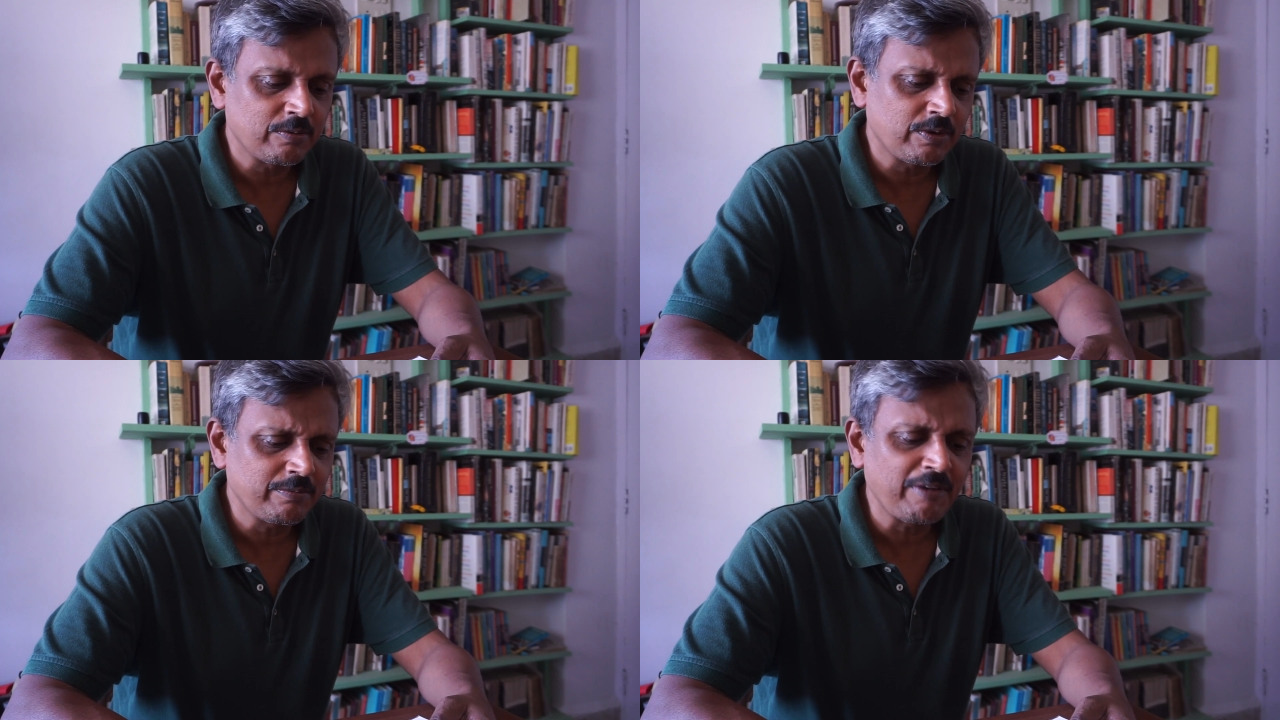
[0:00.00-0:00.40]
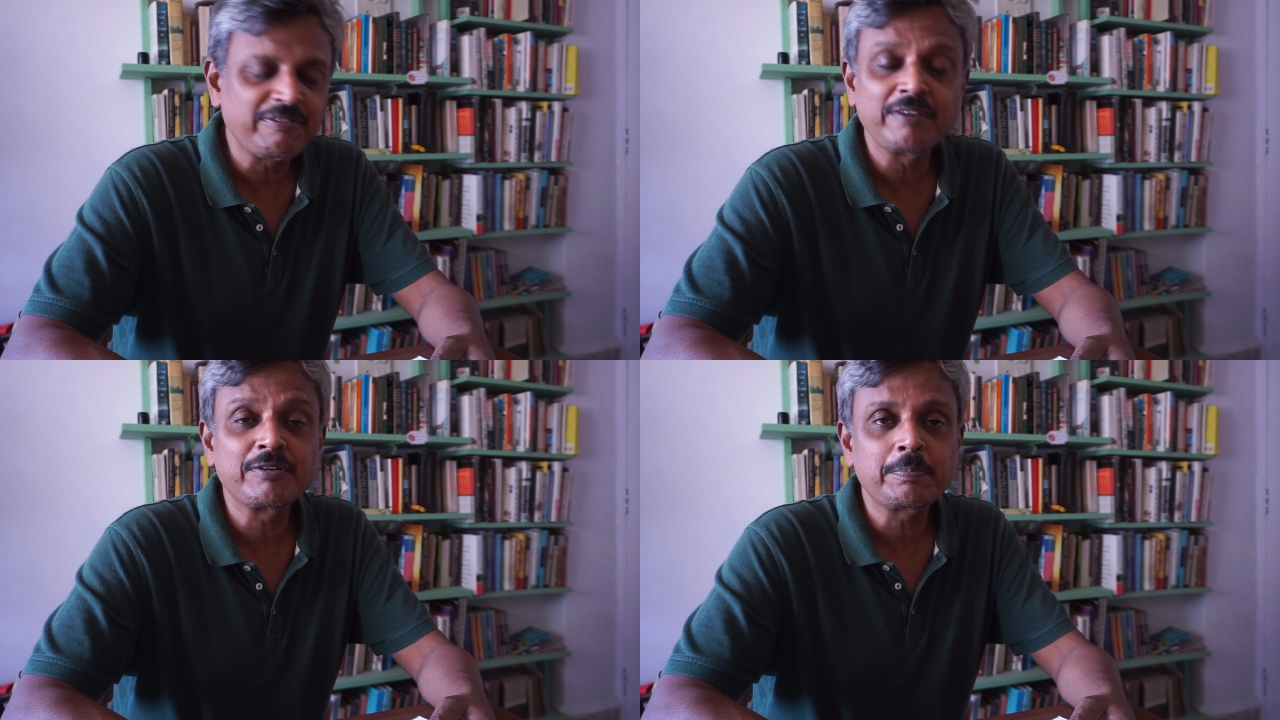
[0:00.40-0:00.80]
one of my
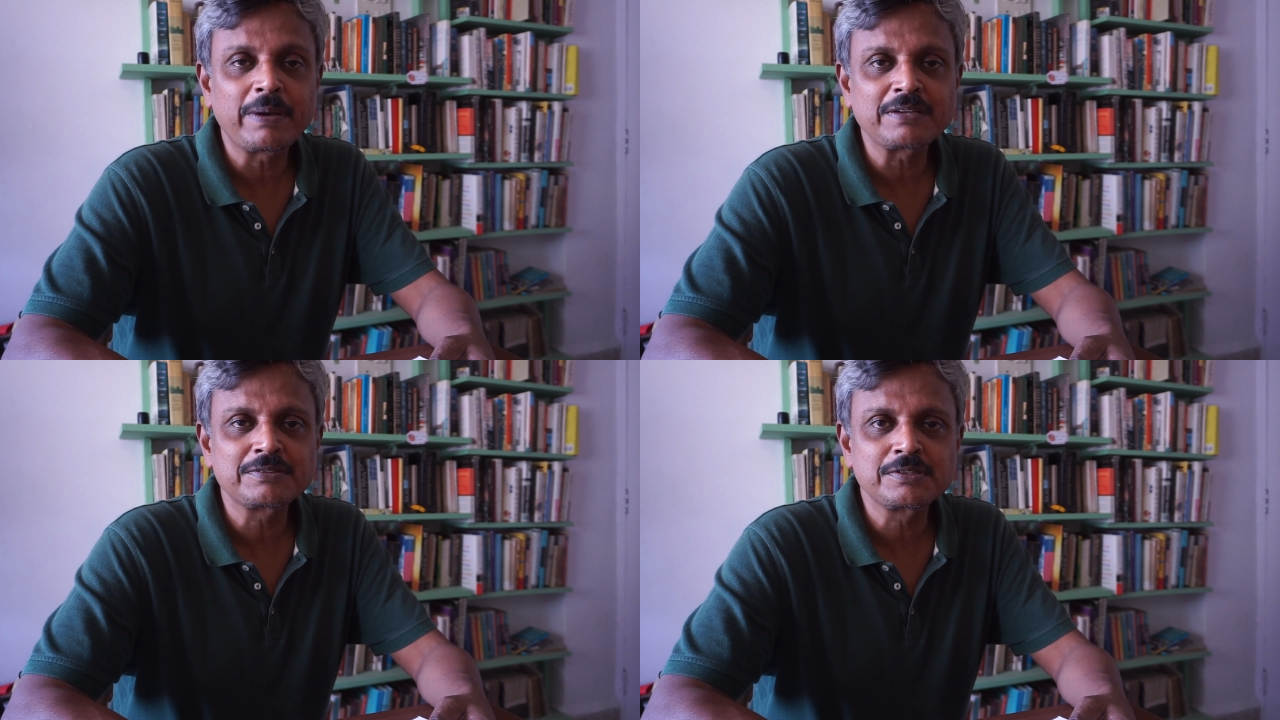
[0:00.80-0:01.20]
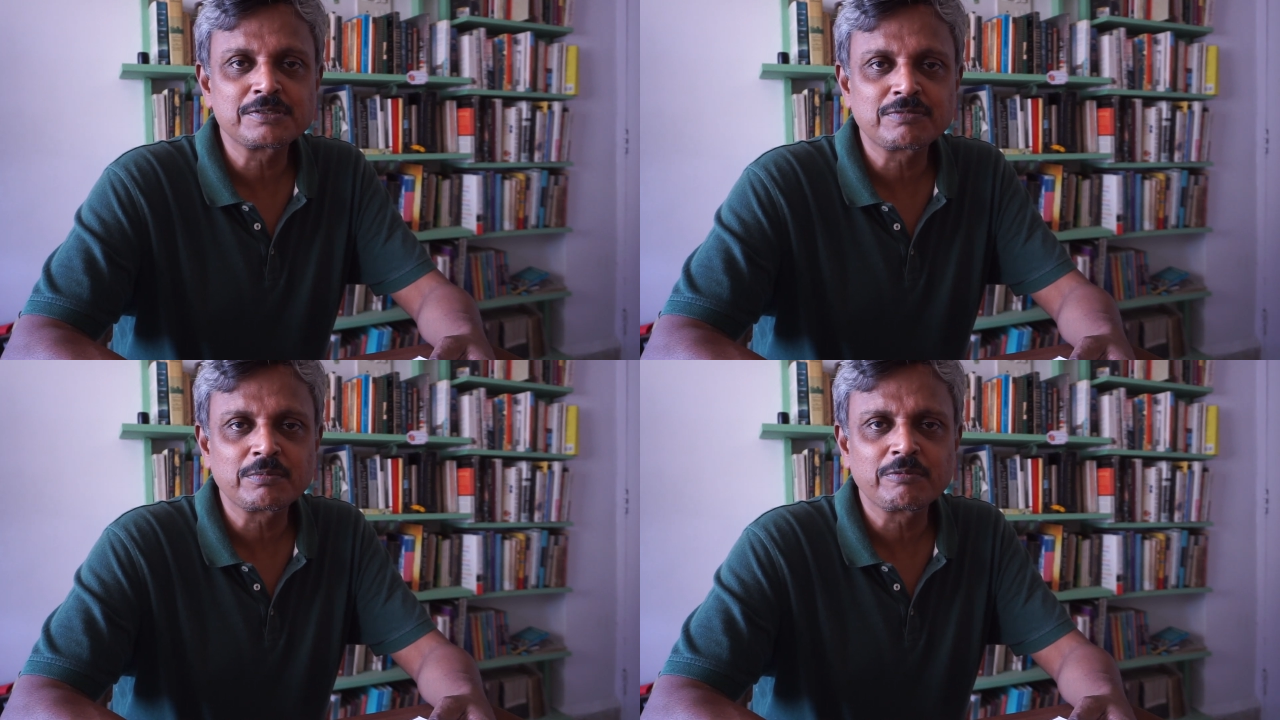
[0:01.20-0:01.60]
favorite
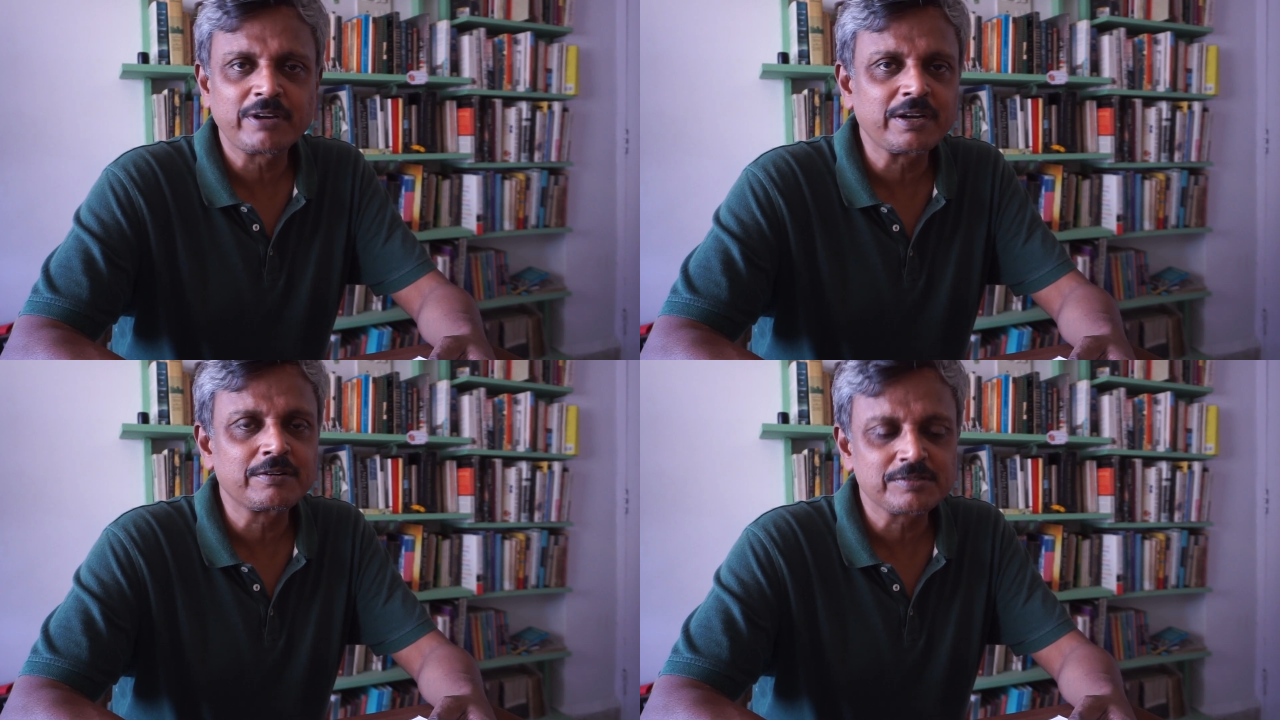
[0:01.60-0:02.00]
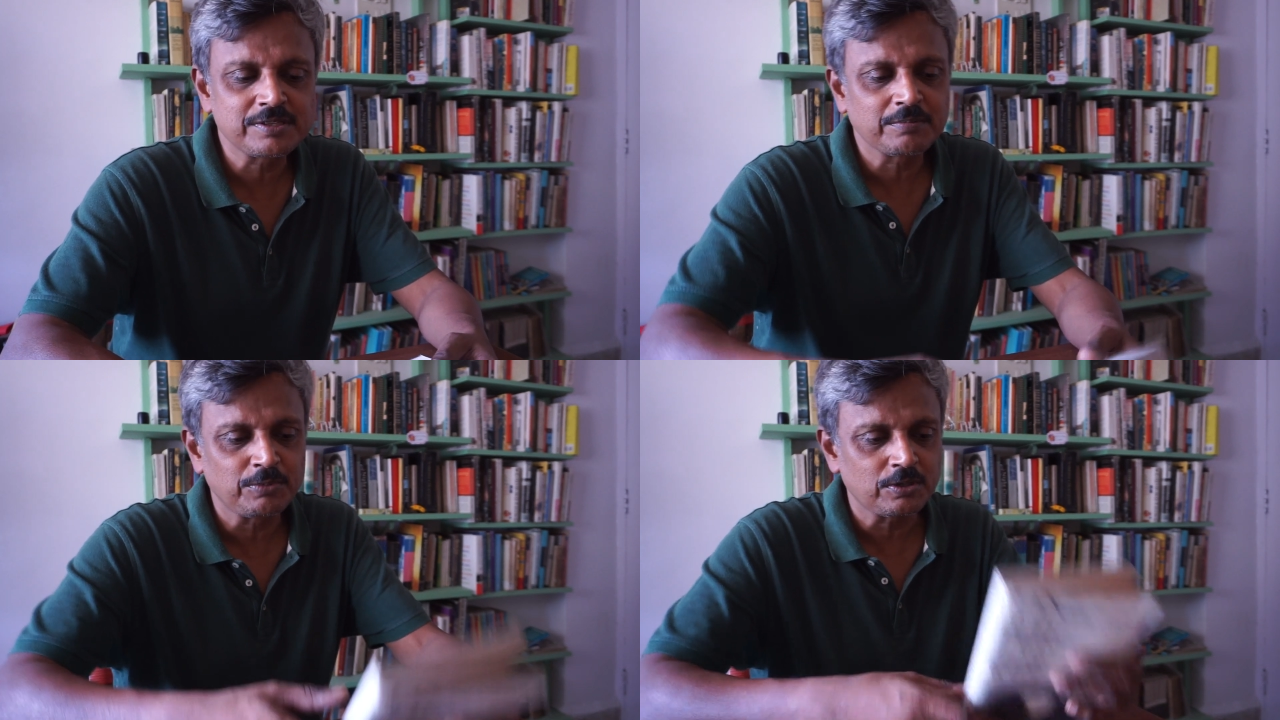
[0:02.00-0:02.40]
passages from a very
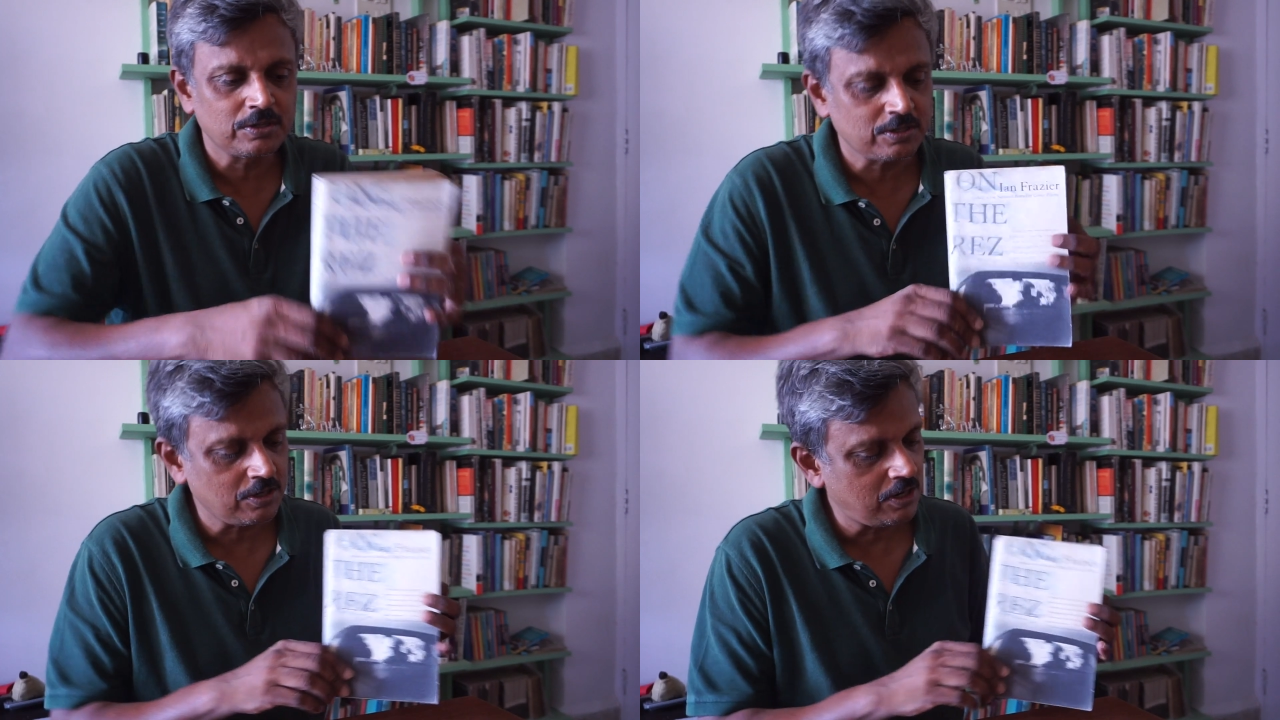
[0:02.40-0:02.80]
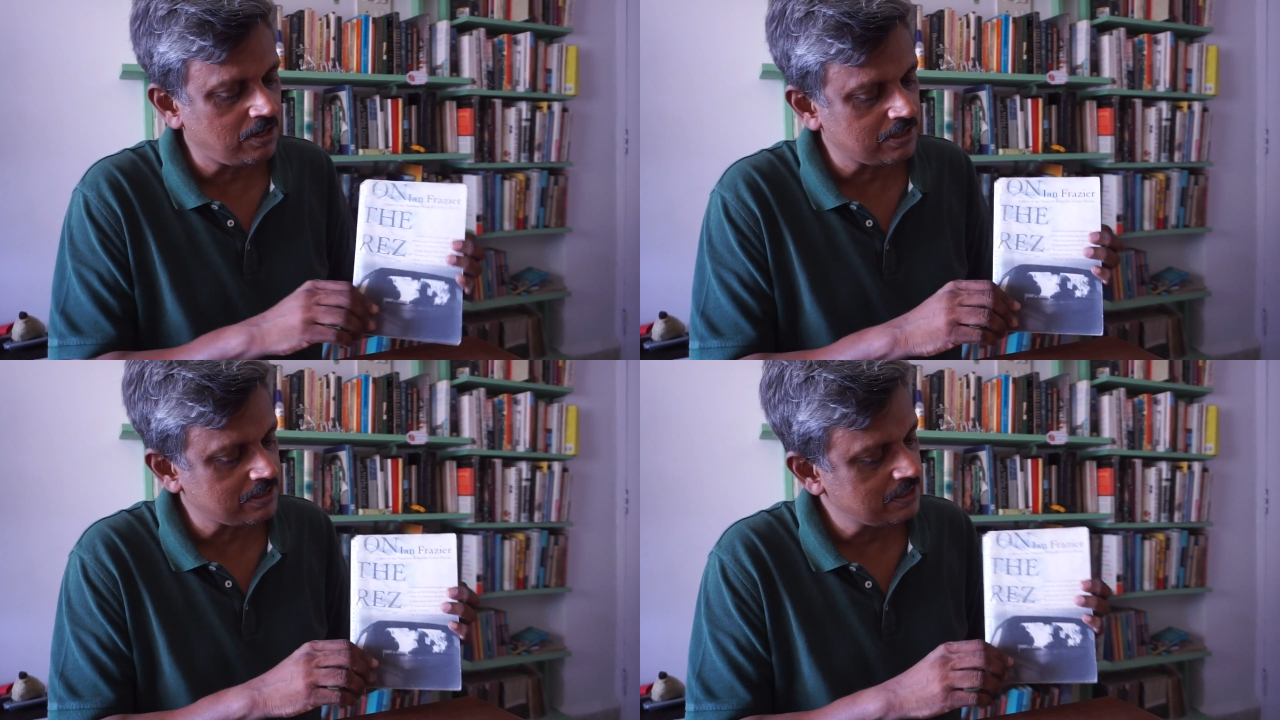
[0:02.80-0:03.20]
interesting book
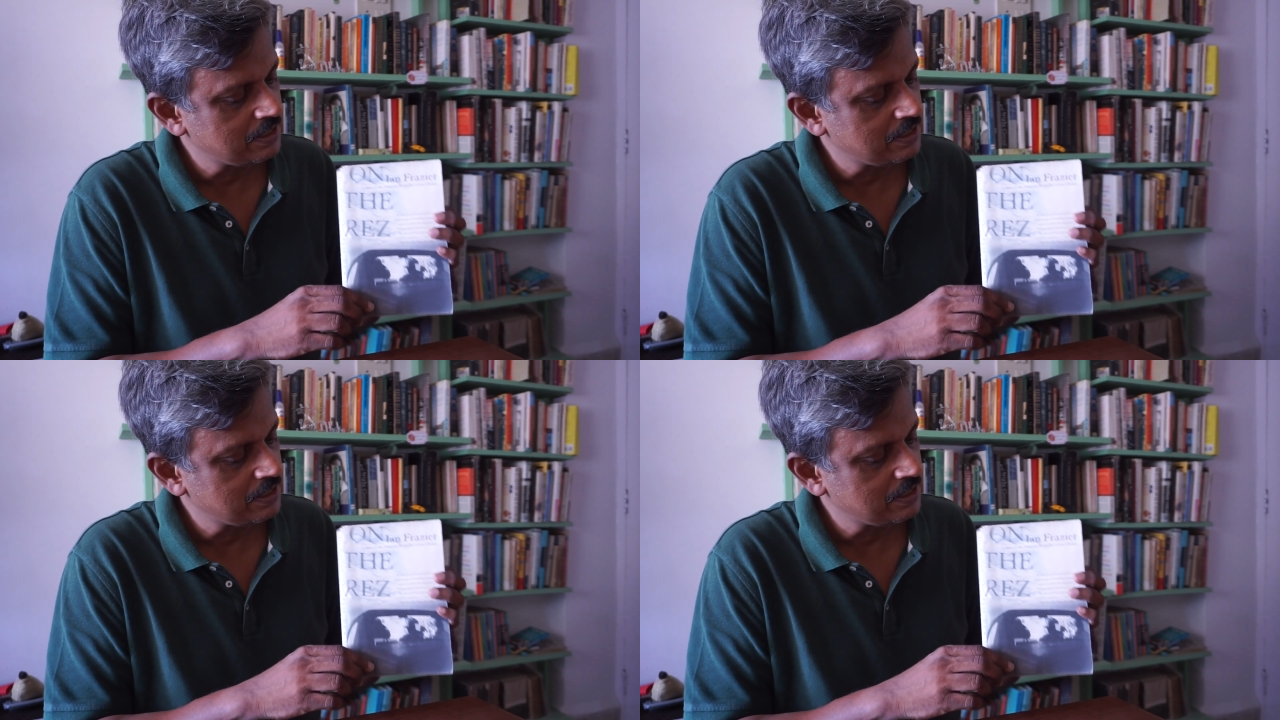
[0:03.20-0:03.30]
called